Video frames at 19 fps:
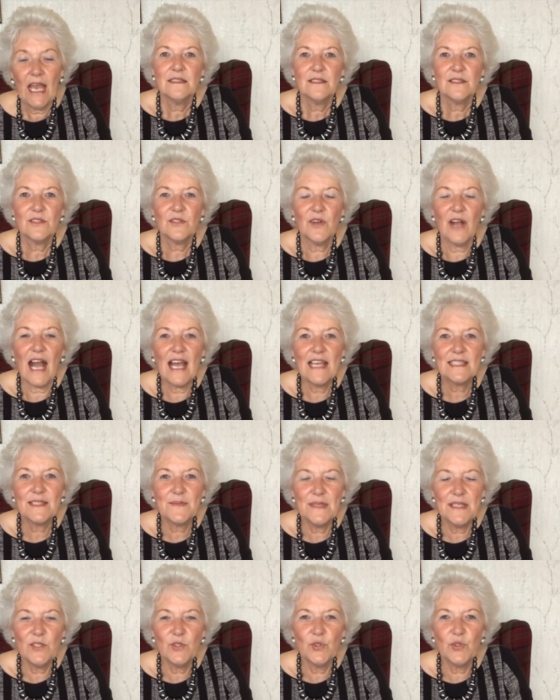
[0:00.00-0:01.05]
So as
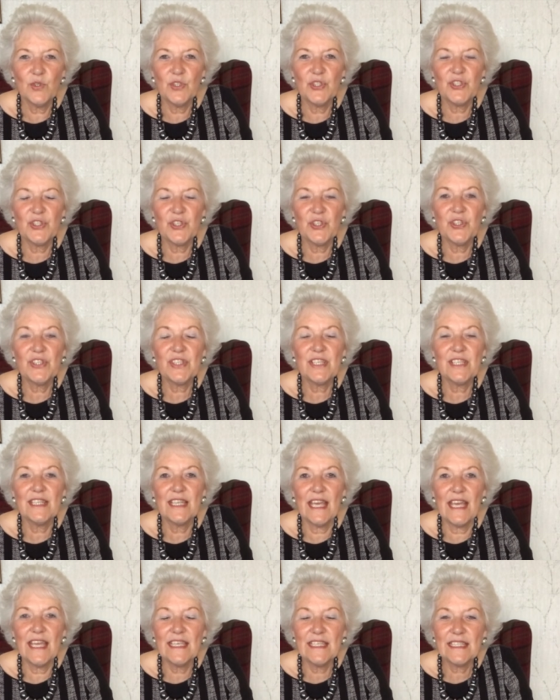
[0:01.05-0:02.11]
we know, due to
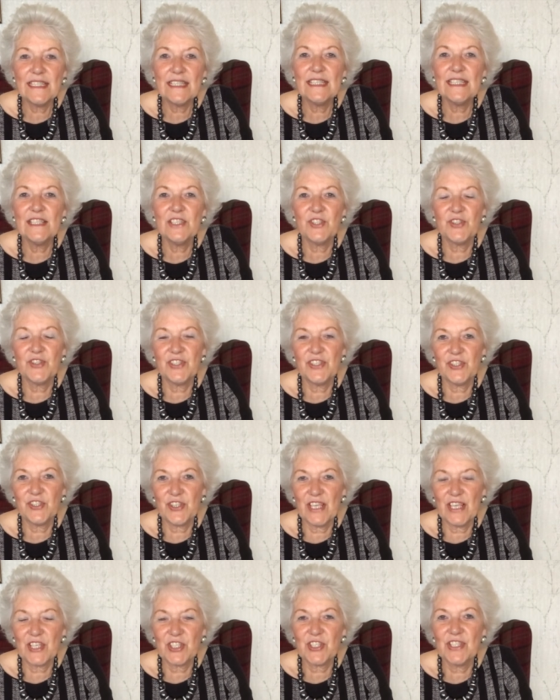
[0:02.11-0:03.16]
the increased
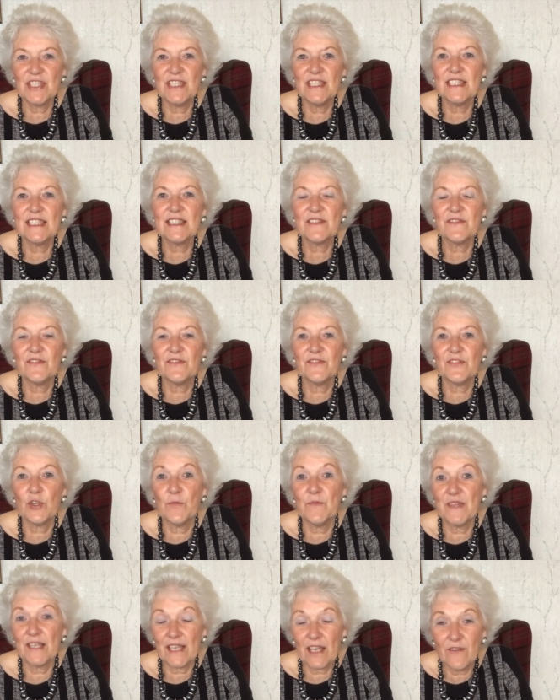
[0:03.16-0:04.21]
restrictions
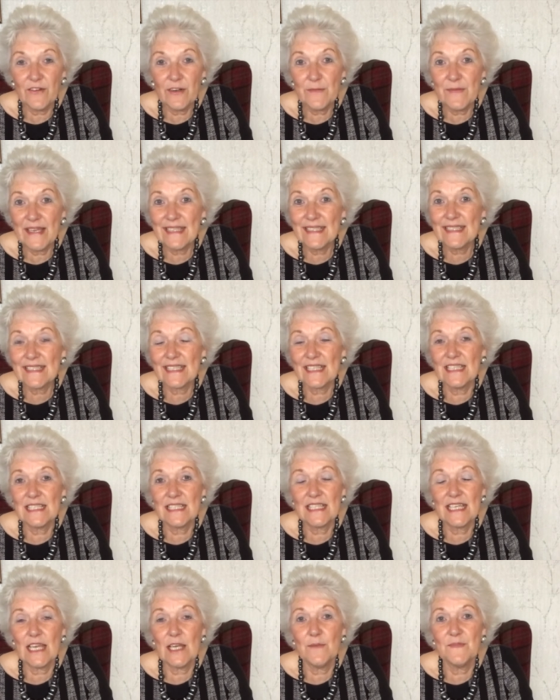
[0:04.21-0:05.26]
from the government in
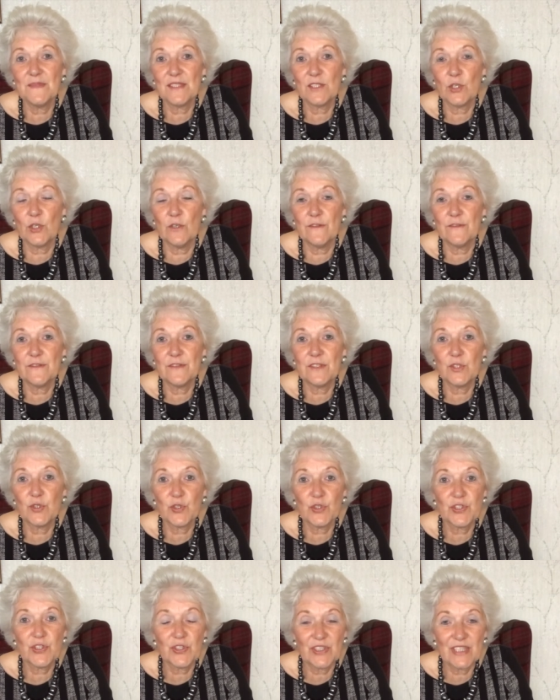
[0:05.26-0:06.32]
terms of
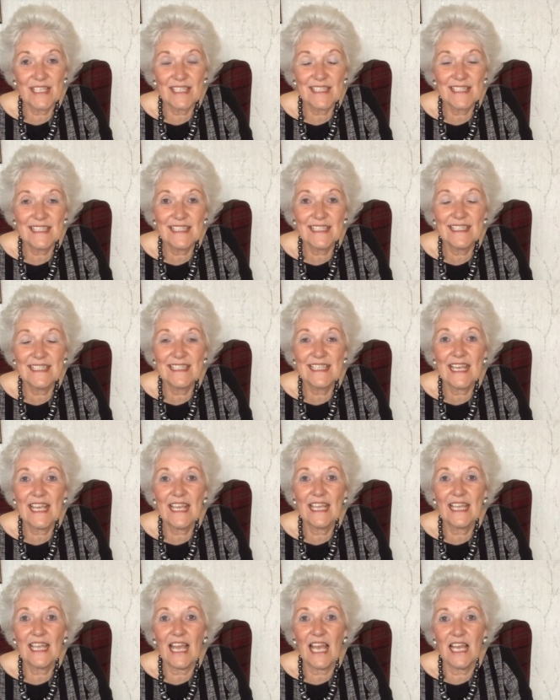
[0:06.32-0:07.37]
social
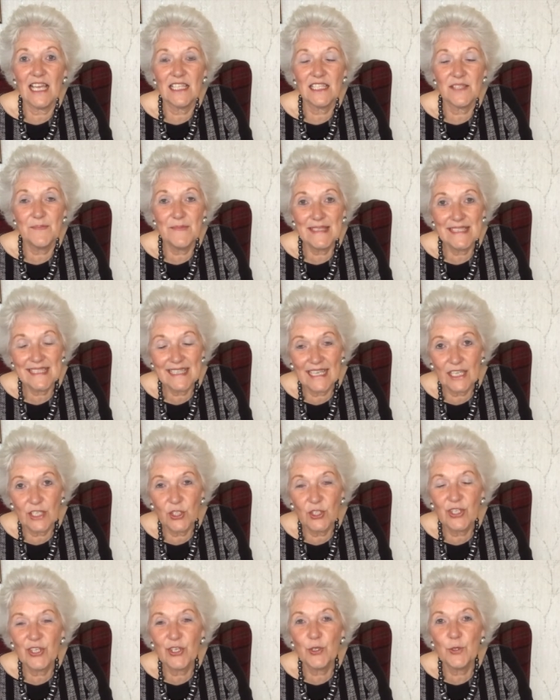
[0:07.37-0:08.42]
distancing and meeting in
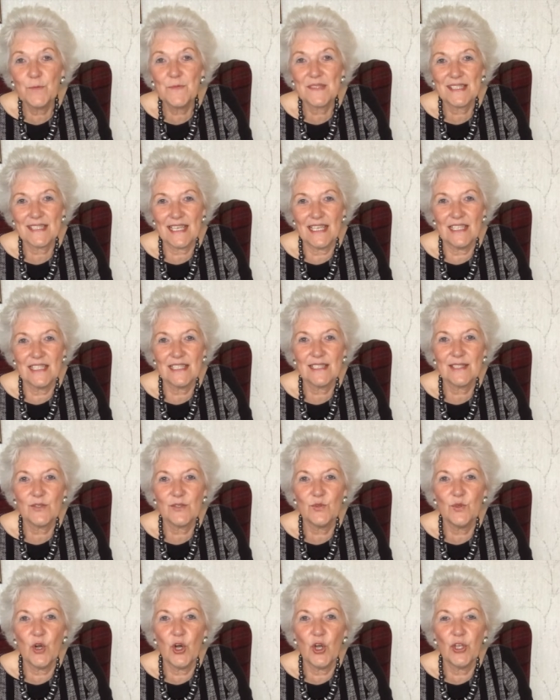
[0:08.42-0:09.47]
groups and
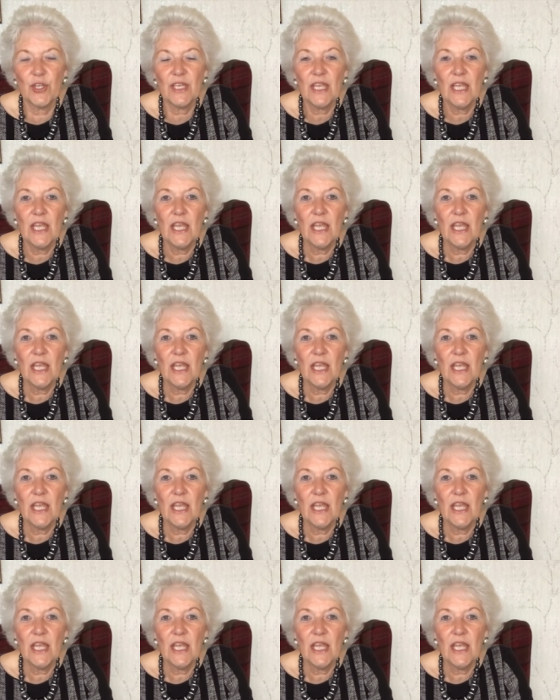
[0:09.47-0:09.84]
so on,